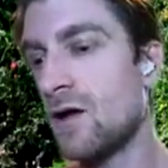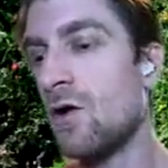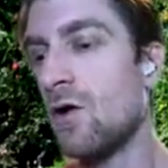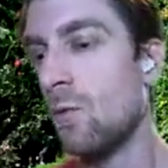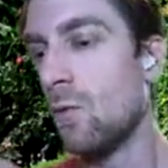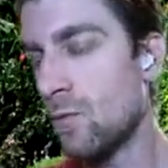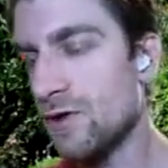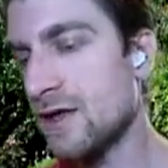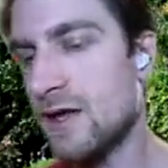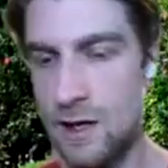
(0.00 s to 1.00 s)
when we're
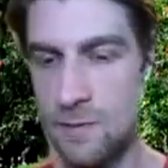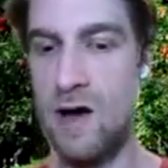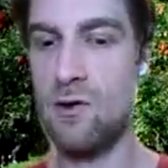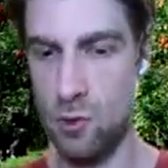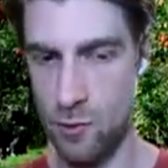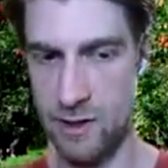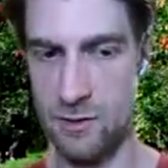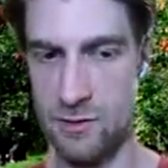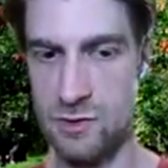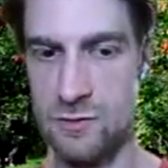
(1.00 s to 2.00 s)
thinking about
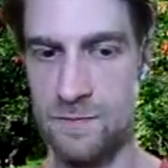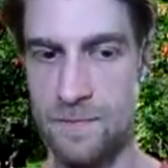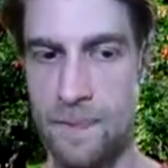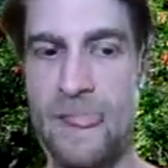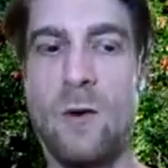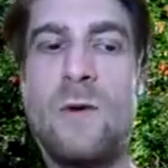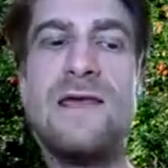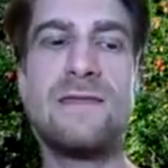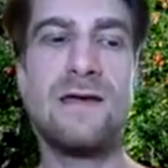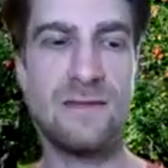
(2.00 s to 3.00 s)
Koinos, we
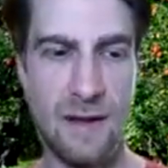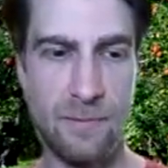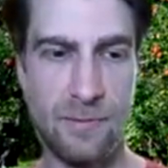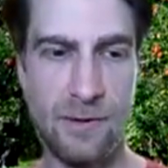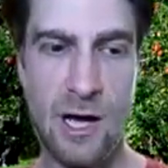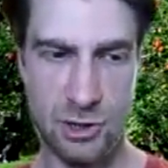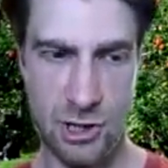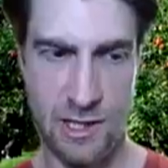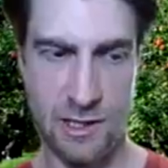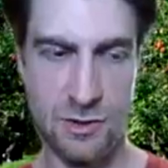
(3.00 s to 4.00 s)
think that
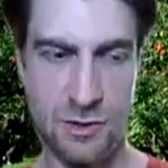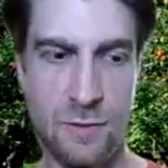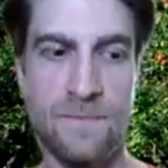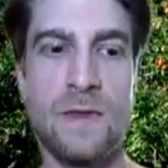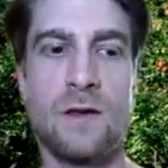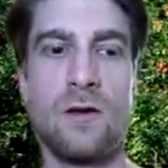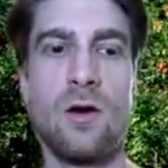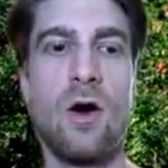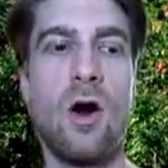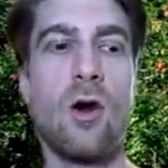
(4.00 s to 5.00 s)
blockchains
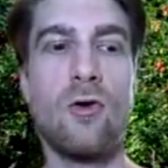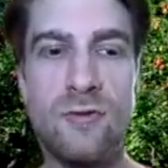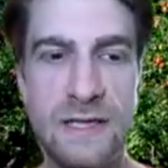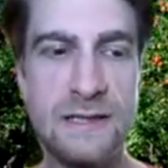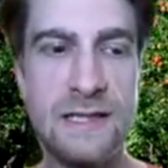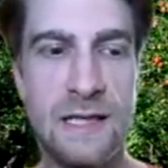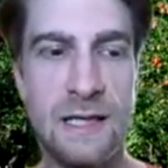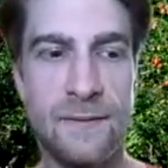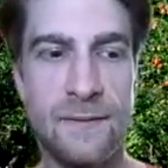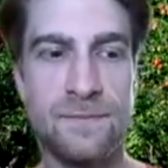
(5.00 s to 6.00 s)
are
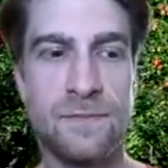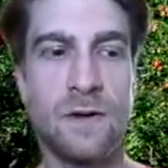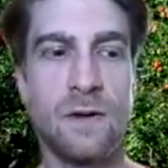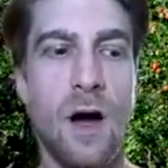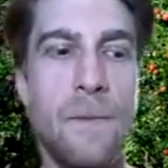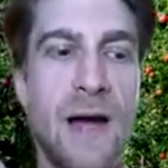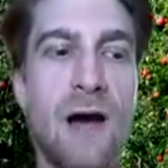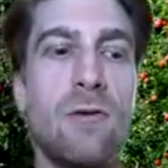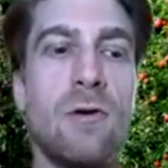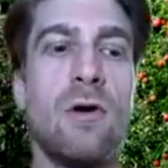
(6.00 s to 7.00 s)
really
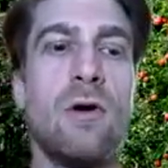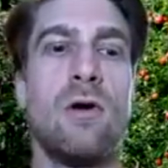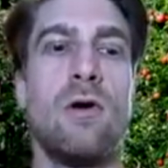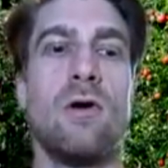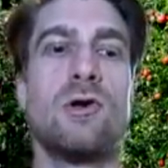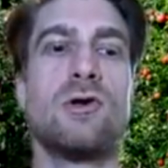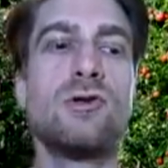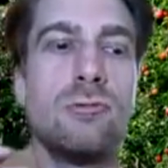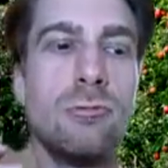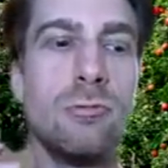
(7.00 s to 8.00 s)
about
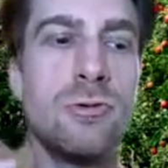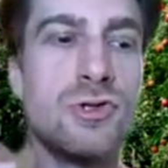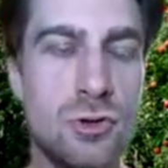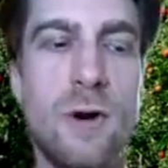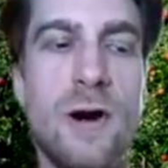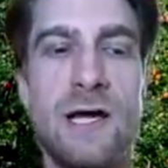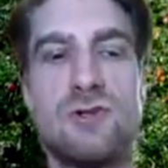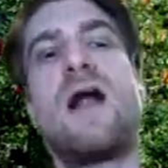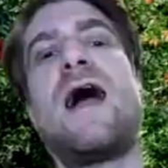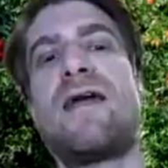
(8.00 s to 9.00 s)
storing and
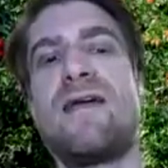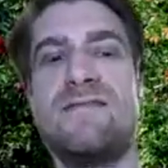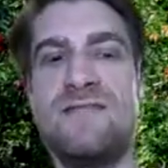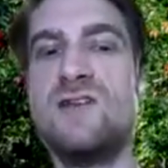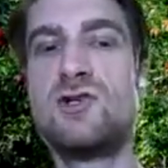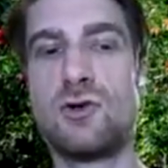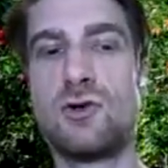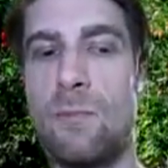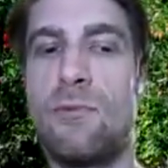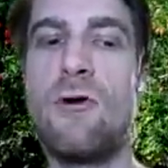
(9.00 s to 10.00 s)
tracking digital
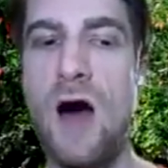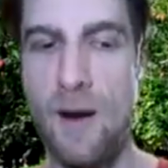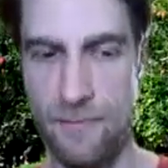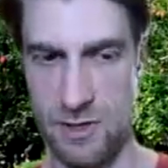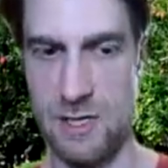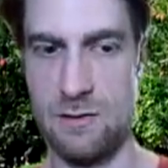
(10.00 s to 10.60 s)
property.